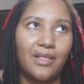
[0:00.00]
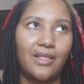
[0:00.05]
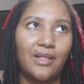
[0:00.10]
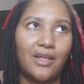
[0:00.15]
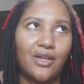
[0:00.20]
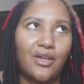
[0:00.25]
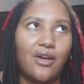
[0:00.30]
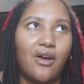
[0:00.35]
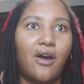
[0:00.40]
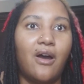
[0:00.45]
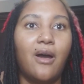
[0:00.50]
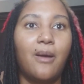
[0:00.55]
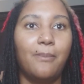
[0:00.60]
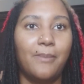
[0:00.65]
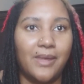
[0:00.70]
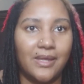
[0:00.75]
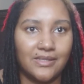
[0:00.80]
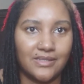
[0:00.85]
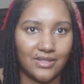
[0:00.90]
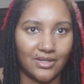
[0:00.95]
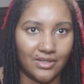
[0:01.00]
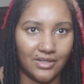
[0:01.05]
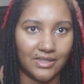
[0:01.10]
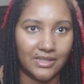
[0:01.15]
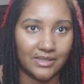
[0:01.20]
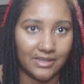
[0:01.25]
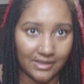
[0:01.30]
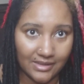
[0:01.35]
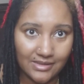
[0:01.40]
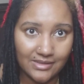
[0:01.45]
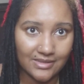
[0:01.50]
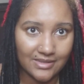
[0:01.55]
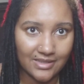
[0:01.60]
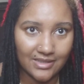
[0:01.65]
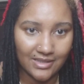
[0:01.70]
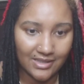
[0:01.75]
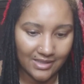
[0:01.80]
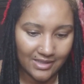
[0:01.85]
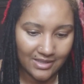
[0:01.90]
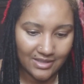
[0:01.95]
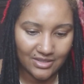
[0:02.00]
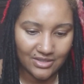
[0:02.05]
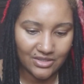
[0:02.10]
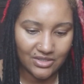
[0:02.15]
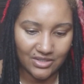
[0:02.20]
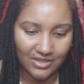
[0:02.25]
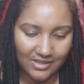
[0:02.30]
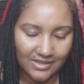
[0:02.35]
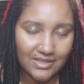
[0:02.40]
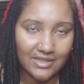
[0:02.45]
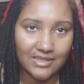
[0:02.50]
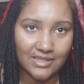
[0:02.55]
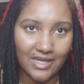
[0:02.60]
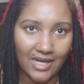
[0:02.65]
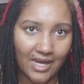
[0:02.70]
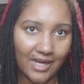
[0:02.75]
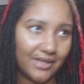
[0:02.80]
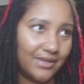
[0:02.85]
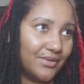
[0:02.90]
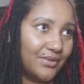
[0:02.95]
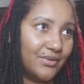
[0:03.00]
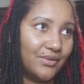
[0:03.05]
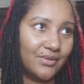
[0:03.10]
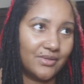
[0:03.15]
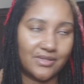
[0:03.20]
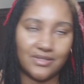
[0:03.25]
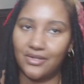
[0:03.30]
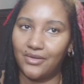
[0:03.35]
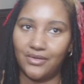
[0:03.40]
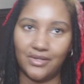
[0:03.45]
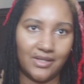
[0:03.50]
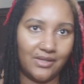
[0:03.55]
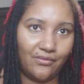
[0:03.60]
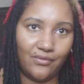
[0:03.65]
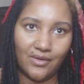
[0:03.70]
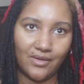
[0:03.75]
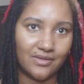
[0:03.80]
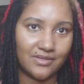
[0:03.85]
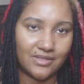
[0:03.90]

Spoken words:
comment on it. She's entitled, so he feels